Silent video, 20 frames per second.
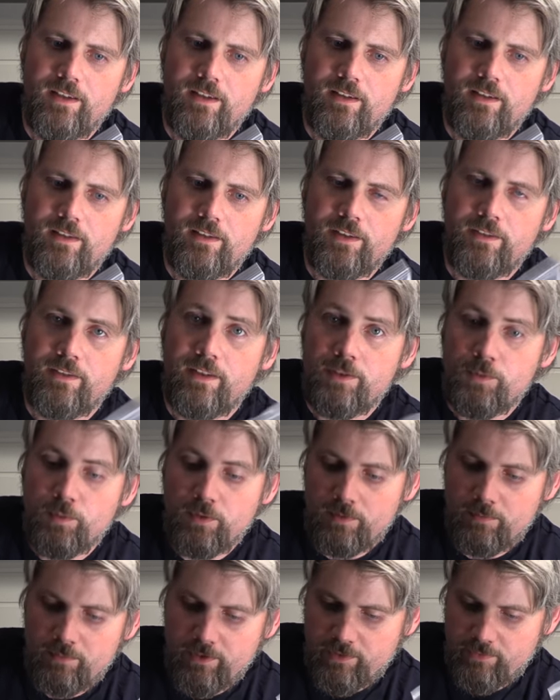uh, not this
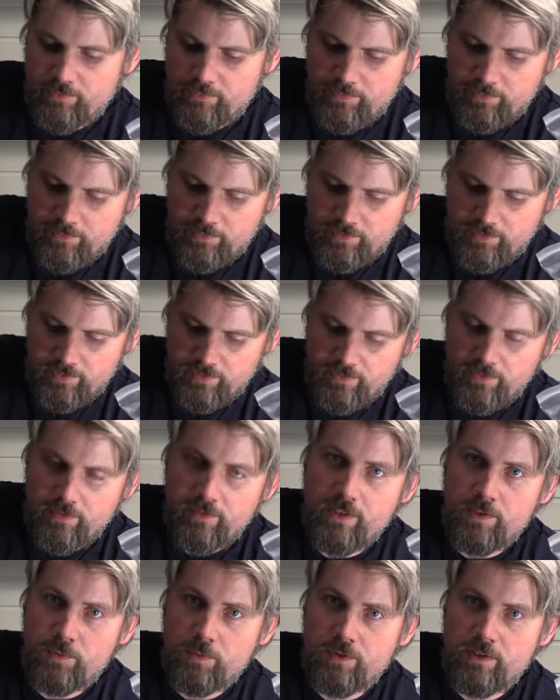one, but for
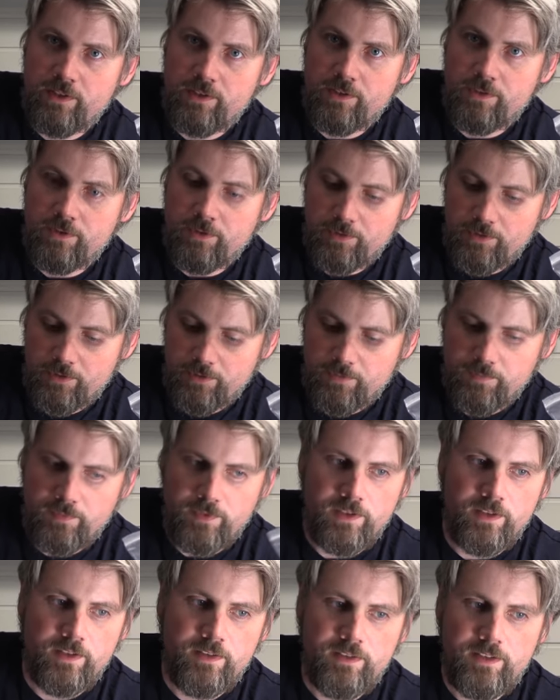this one as I showed you.
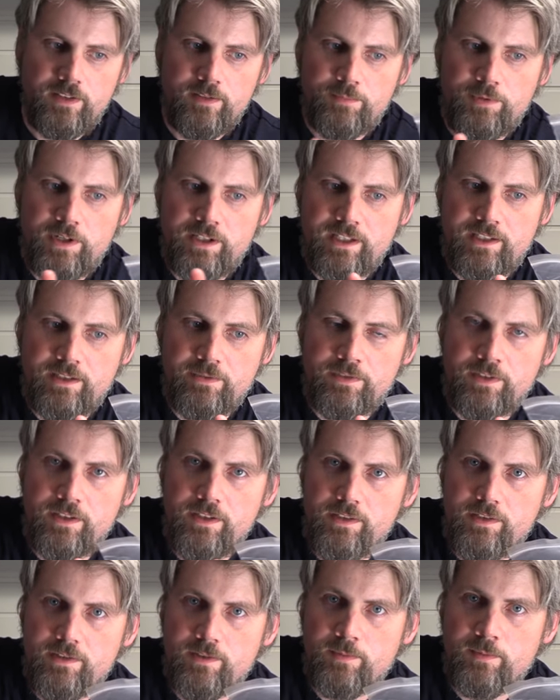Uh, didn't break any of
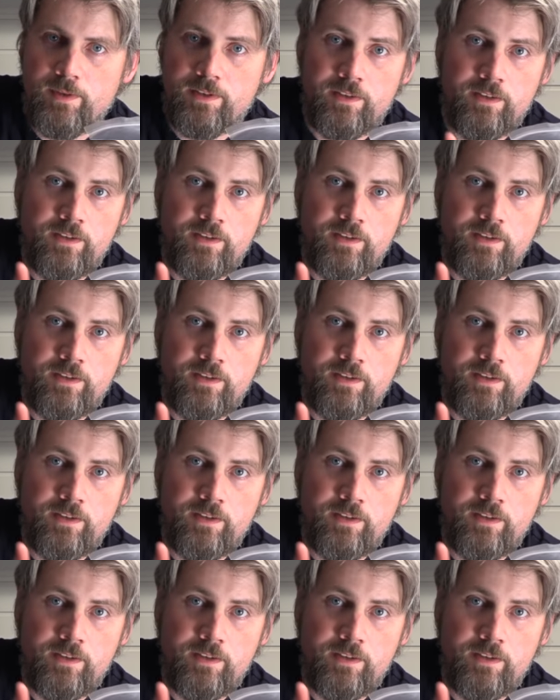these, but